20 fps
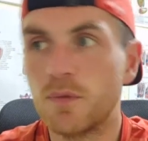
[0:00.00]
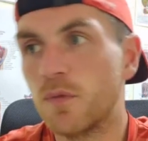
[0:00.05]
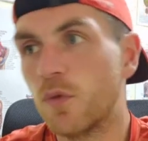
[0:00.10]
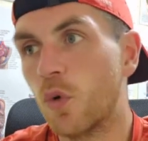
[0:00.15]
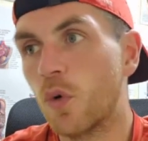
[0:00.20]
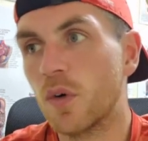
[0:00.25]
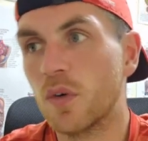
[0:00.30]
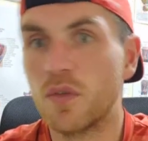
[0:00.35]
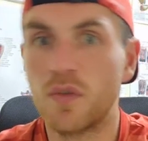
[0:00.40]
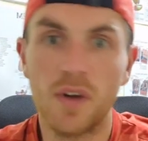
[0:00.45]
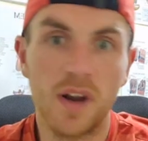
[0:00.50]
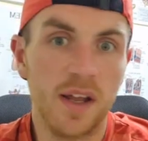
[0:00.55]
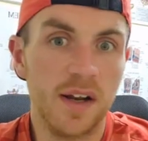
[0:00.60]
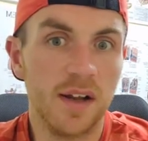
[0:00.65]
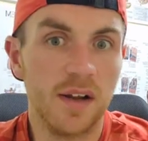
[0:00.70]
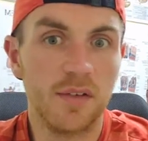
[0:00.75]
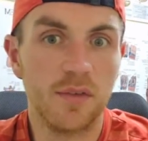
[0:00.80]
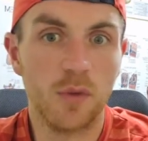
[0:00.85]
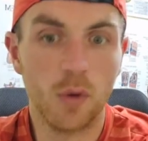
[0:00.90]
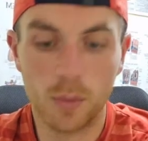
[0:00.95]
four
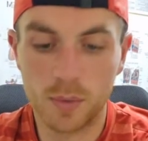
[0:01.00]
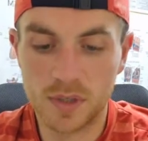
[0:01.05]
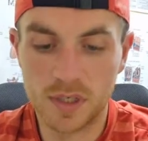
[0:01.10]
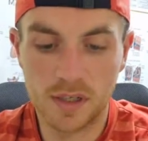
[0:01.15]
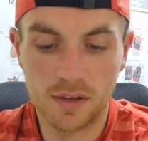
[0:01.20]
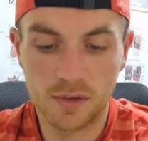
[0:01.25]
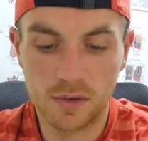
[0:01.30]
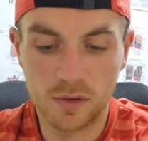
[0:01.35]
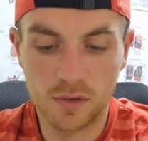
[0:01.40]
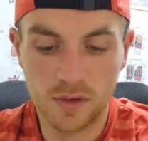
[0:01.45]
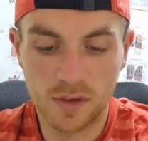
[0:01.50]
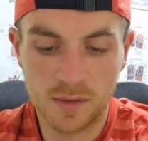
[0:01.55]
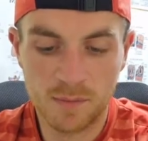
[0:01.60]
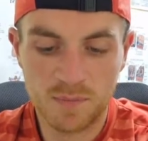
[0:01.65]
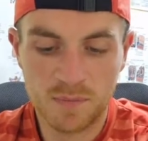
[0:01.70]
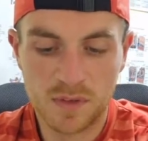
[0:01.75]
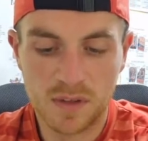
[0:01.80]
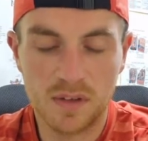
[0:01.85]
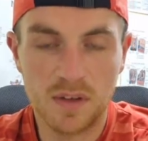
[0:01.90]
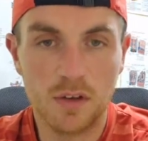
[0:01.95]
percents, because
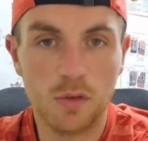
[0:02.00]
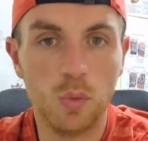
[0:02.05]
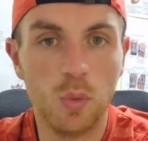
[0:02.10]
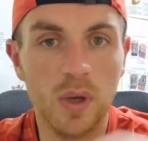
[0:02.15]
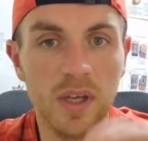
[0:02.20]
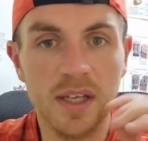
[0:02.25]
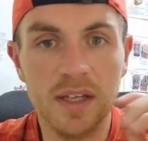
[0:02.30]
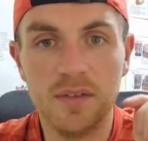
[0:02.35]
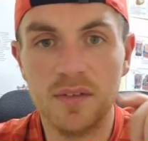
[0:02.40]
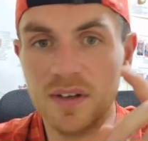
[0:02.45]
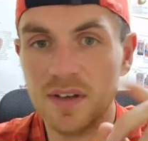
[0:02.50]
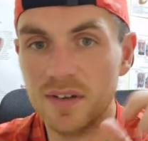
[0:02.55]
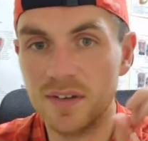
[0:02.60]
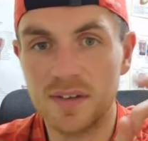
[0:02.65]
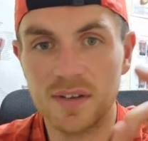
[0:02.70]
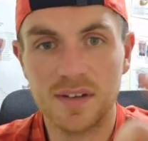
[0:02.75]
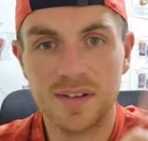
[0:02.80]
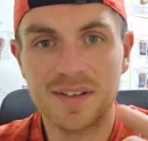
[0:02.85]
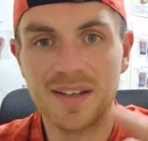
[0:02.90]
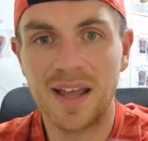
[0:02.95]
this weave
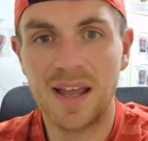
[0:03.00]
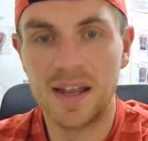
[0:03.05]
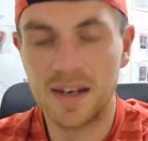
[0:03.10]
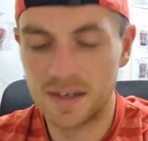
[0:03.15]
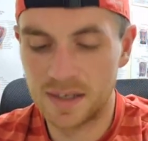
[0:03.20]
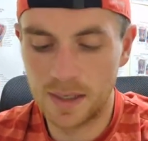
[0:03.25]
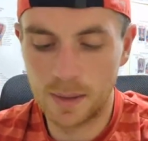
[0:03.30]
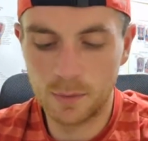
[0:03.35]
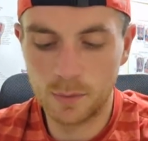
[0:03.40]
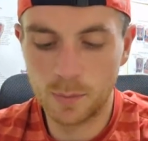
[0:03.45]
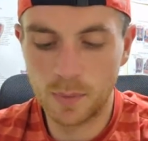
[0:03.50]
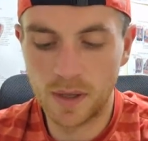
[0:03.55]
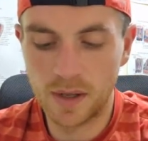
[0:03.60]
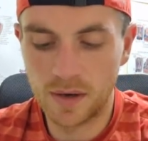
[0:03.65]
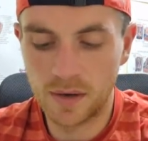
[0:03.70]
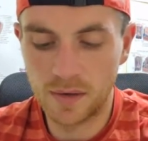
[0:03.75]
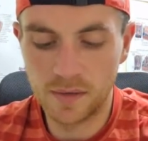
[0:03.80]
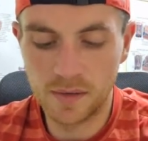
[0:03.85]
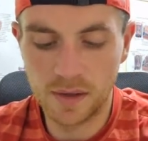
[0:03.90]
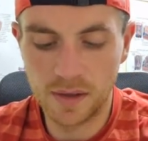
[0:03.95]
is 10 times
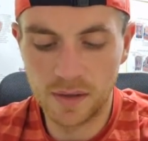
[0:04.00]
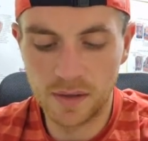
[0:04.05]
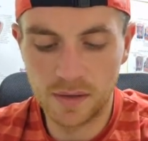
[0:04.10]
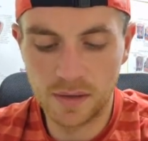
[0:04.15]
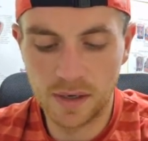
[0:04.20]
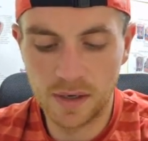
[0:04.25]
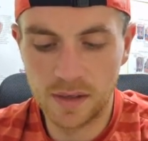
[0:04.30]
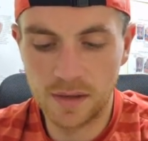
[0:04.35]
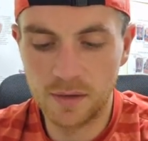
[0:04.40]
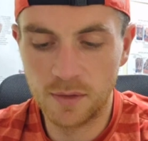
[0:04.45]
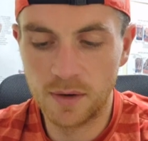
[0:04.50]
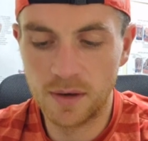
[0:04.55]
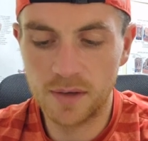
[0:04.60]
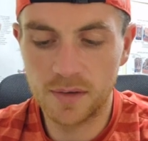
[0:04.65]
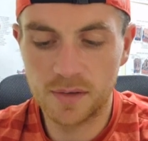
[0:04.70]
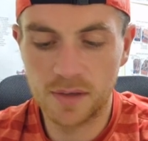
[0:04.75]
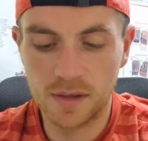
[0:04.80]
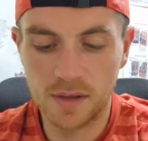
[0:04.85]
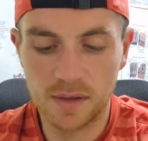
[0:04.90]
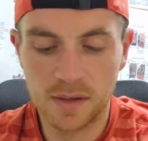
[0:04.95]
better than any of the
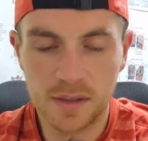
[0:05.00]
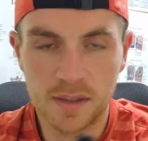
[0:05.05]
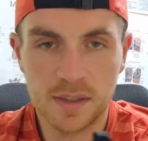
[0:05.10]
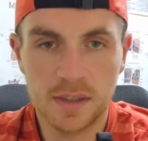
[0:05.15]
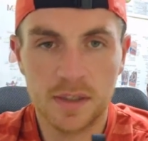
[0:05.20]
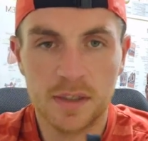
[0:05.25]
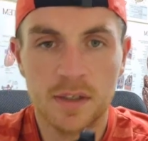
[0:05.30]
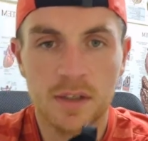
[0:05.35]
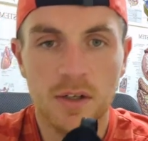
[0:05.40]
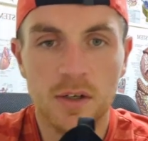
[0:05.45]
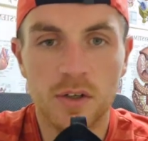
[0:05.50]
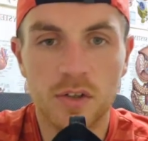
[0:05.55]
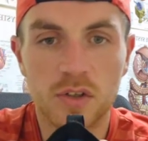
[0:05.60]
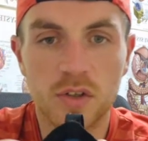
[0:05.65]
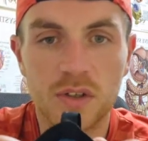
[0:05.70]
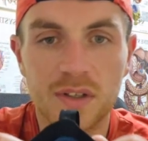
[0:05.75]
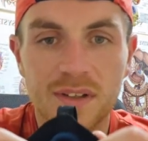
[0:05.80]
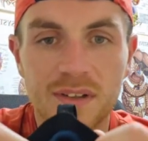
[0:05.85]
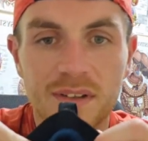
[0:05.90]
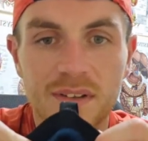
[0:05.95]
rest. And also,
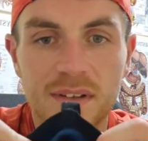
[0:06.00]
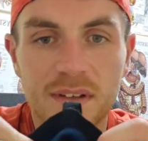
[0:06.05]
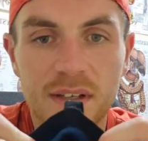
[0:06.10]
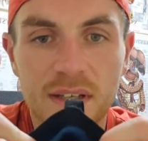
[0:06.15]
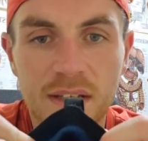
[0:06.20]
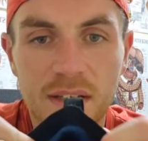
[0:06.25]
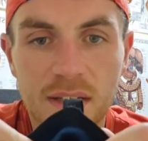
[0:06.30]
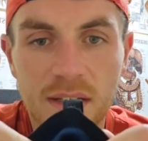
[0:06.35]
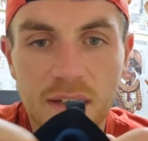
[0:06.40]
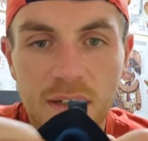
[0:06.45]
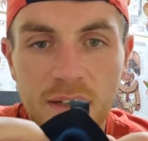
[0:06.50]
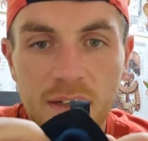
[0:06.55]
you can see